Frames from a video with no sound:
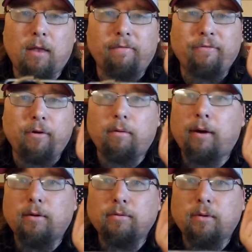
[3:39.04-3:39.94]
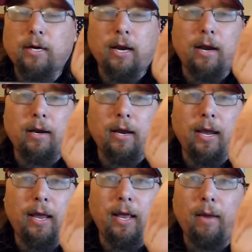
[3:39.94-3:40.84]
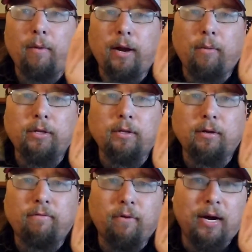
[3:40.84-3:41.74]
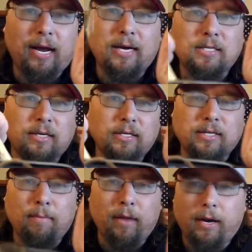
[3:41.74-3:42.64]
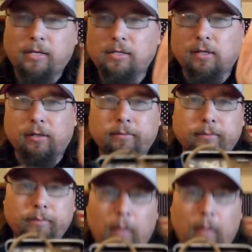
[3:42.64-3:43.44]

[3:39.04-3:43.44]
on the floor when I was working on it, and when I went to look for it, I accidentally stepped on it. So